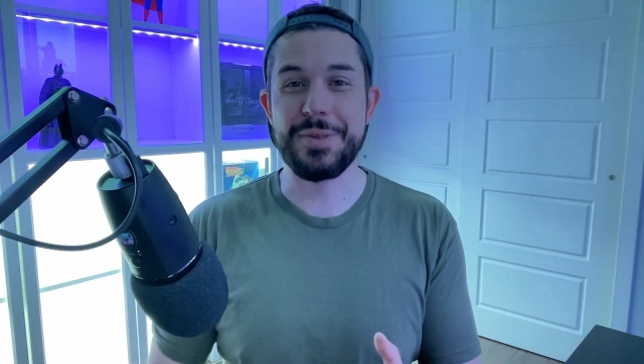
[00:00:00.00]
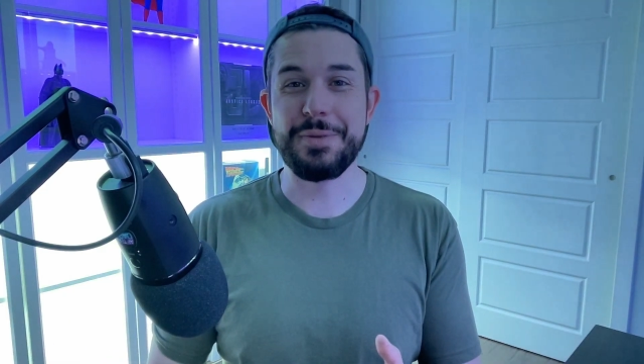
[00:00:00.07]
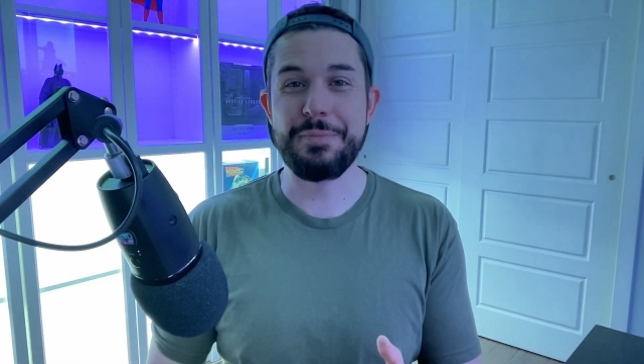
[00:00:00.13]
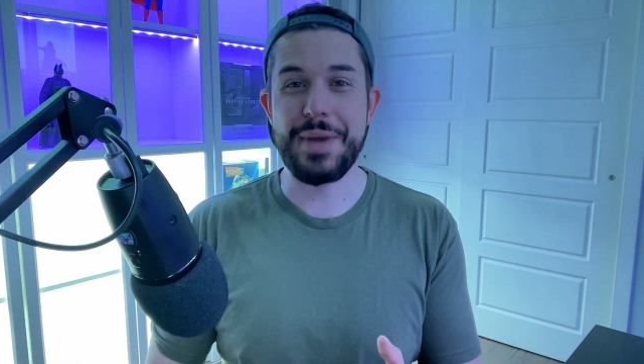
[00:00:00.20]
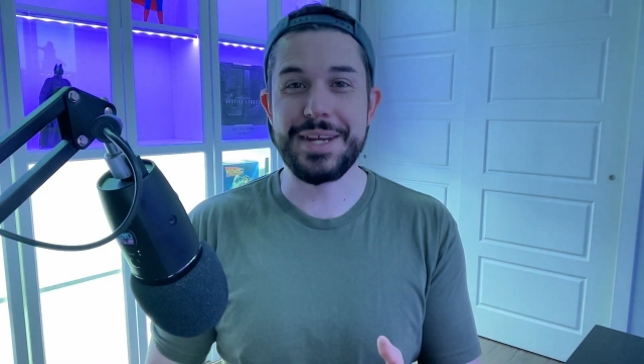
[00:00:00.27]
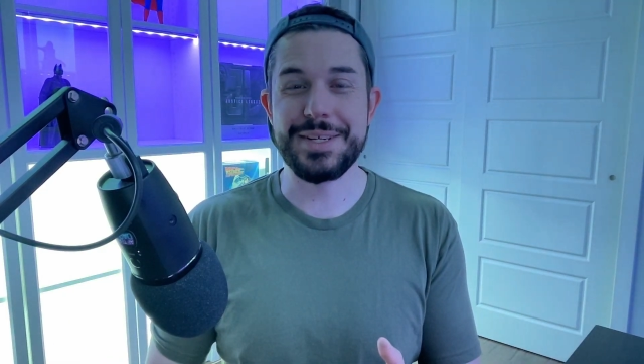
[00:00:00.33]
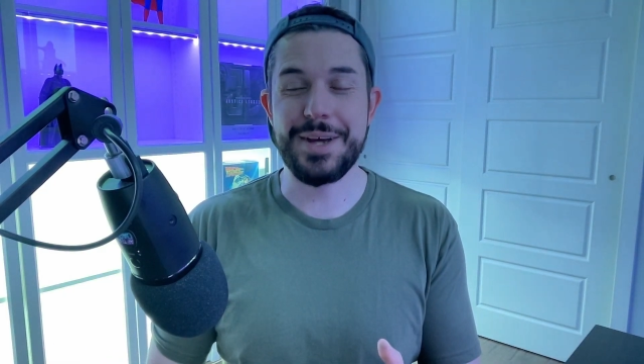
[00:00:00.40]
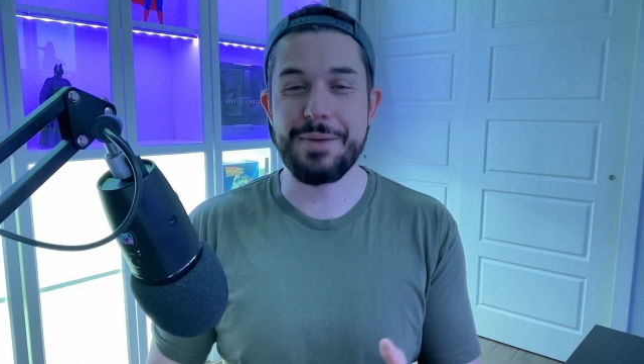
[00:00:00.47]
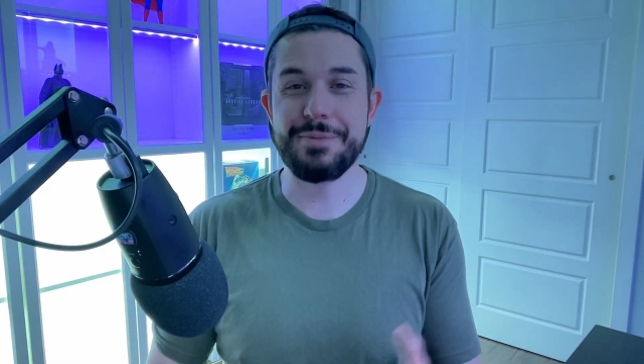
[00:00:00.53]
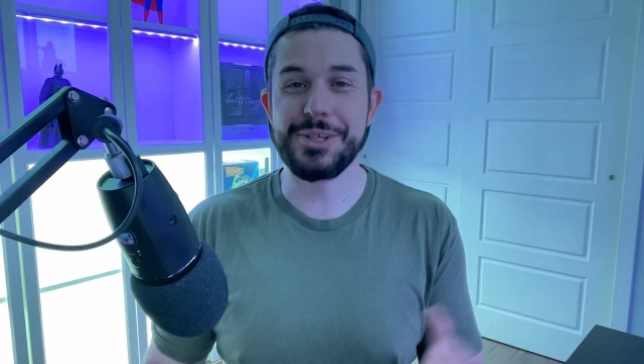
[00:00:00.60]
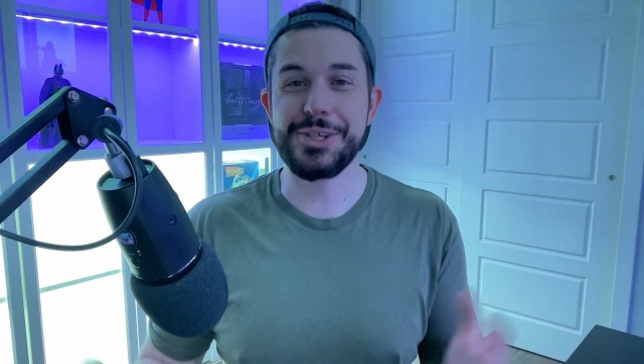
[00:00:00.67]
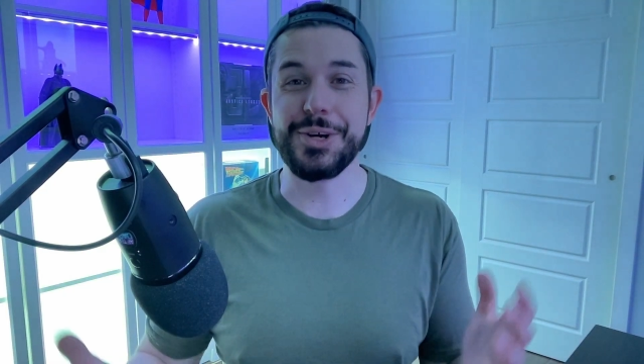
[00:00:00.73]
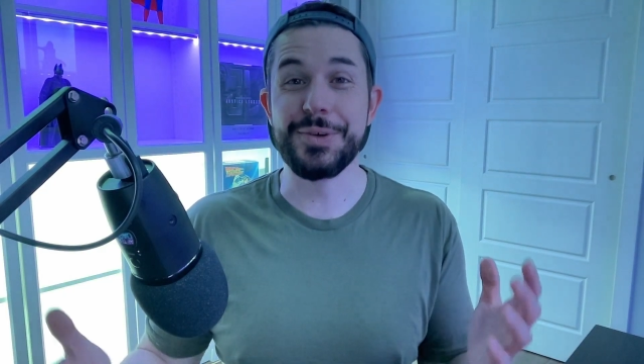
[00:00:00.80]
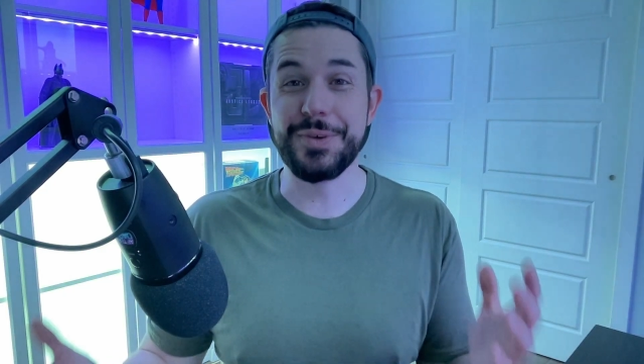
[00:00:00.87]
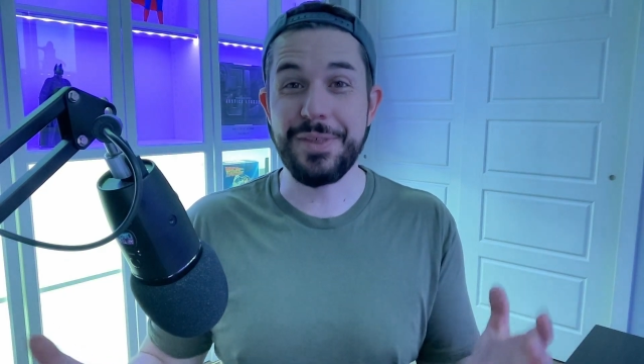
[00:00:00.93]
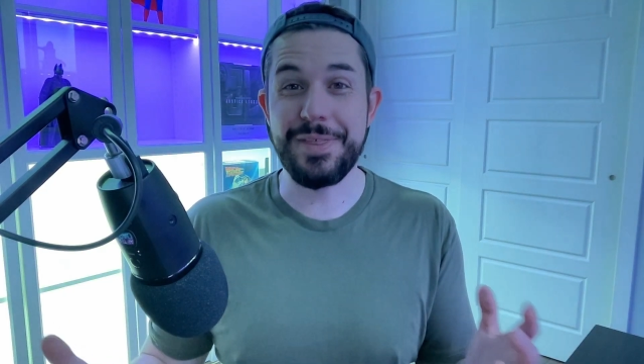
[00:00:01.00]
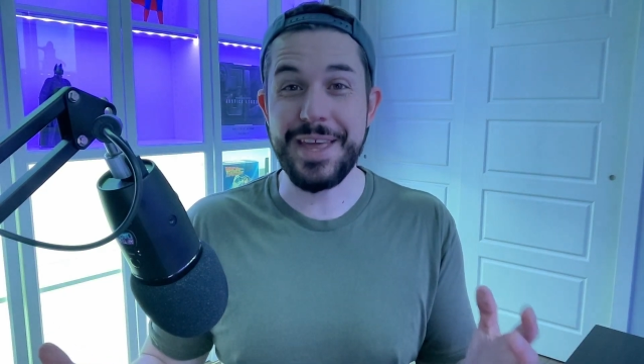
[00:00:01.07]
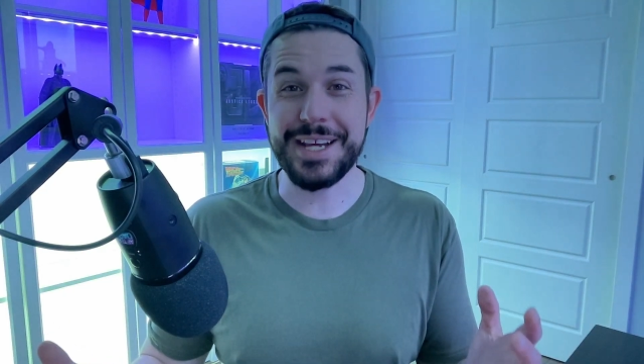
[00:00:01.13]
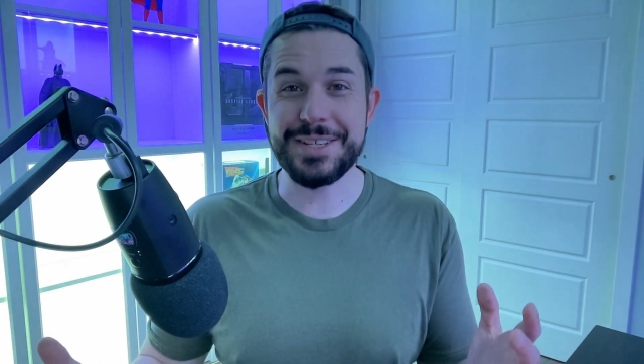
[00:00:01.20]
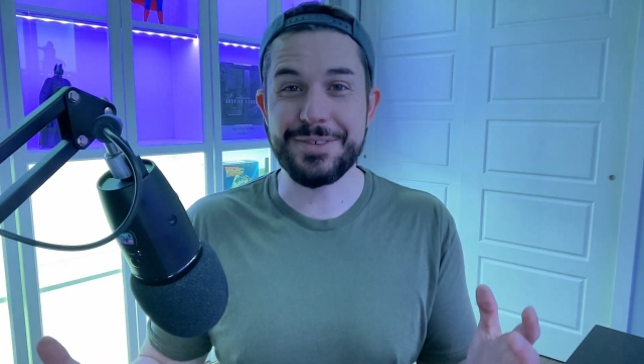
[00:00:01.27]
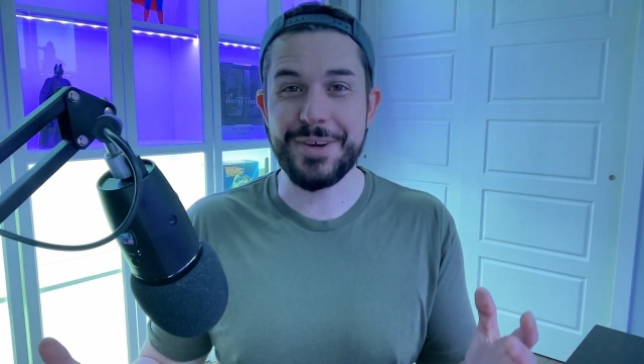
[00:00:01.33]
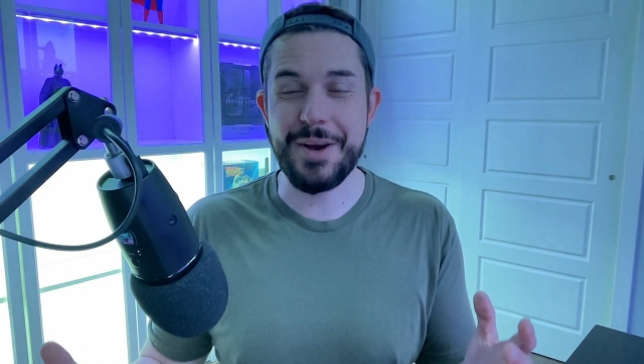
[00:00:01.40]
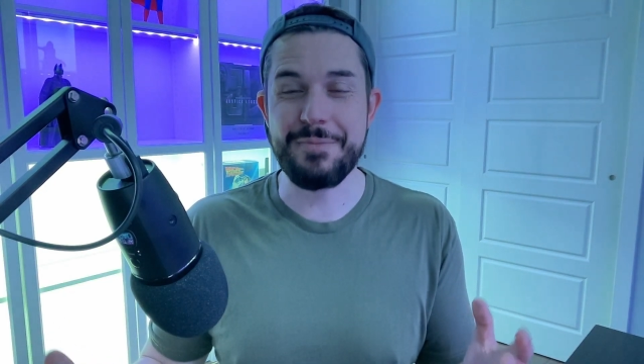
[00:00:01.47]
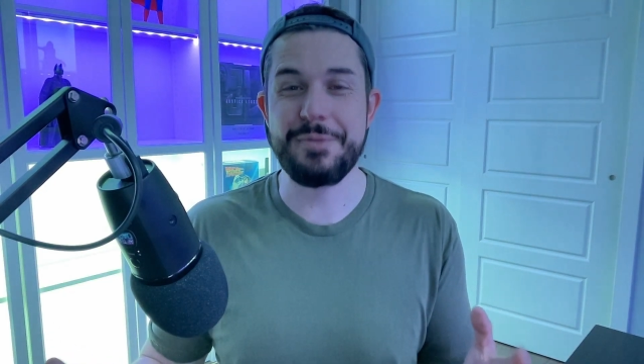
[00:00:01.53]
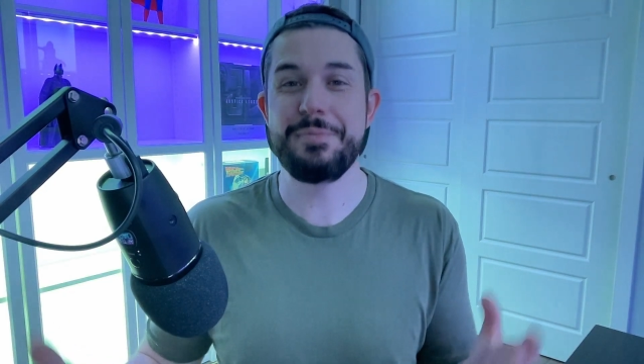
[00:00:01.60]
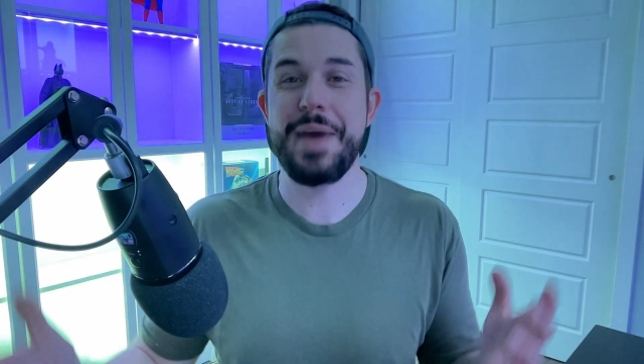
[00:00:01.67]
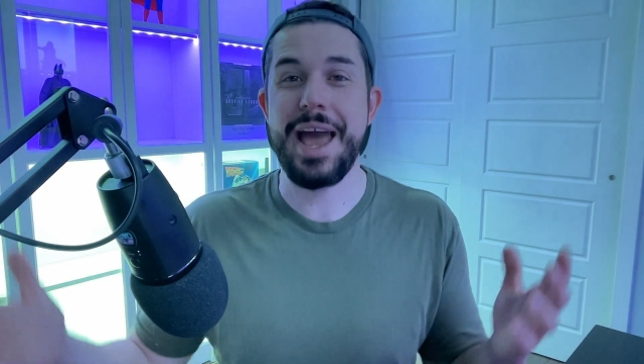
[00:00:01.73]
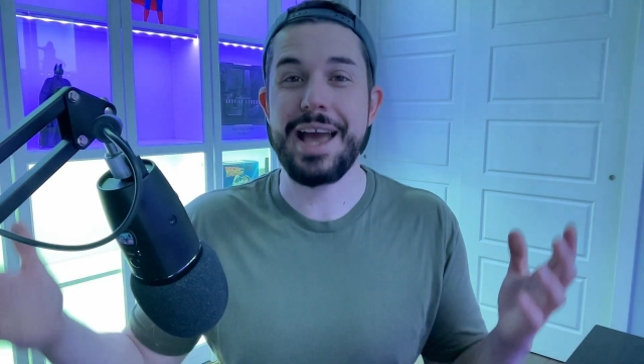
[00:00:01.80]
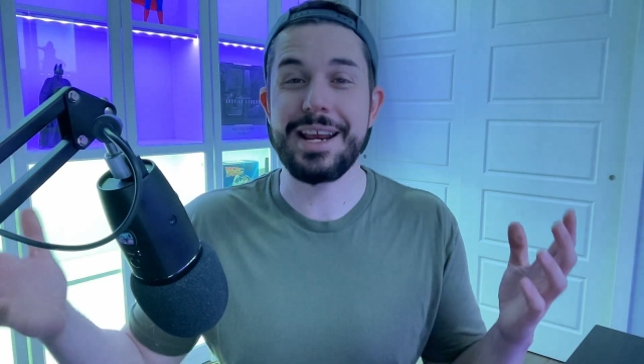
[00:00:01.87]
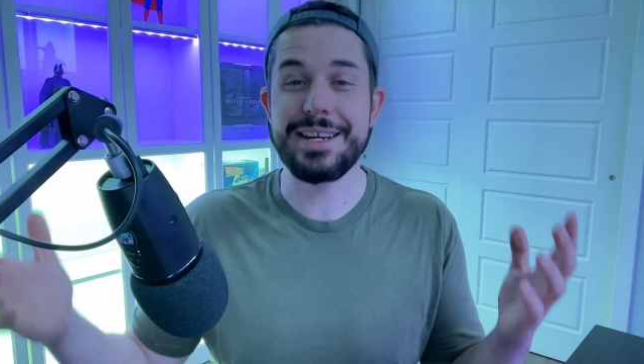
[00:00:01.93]
of the Ben Thomas Show. Thanks for coming
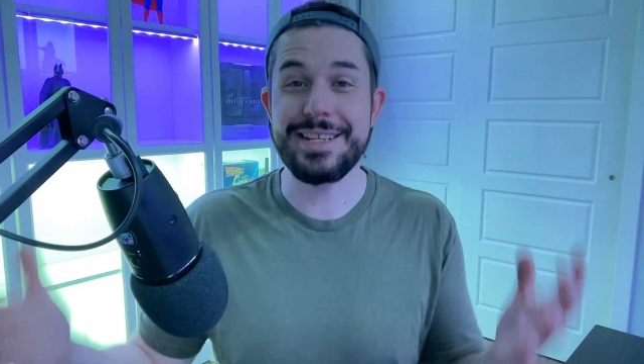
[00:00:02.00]
back.